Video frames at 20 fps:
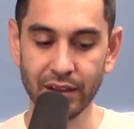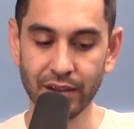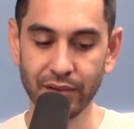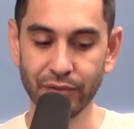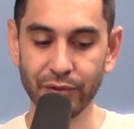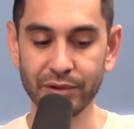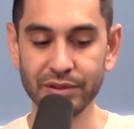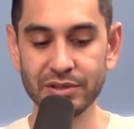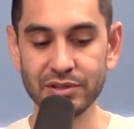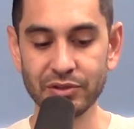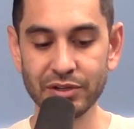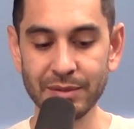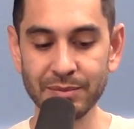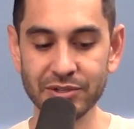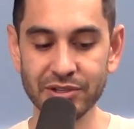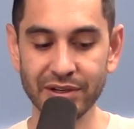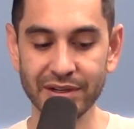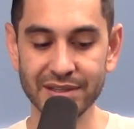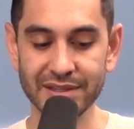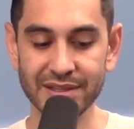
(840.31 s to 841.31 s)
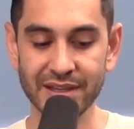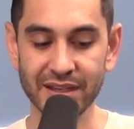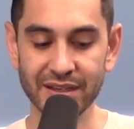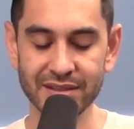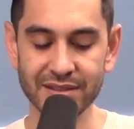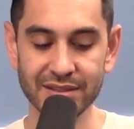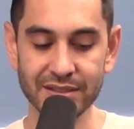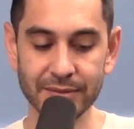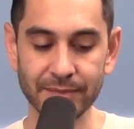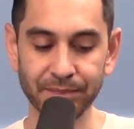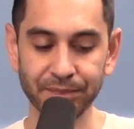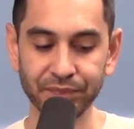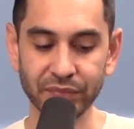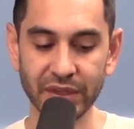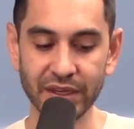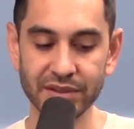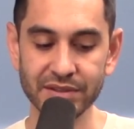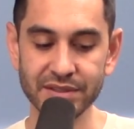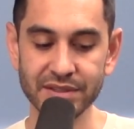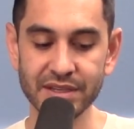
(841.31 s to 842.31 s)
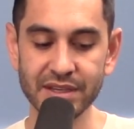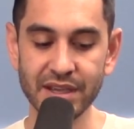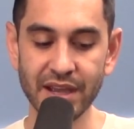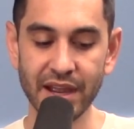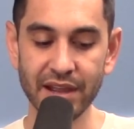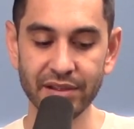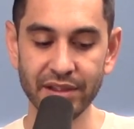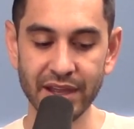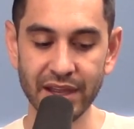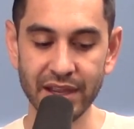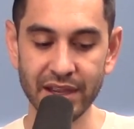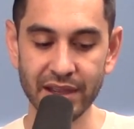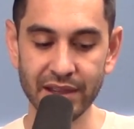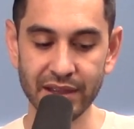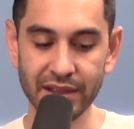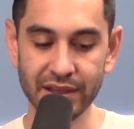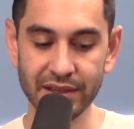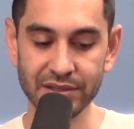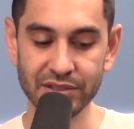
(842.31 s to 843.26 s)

For in the scripture it says, "See, I lay a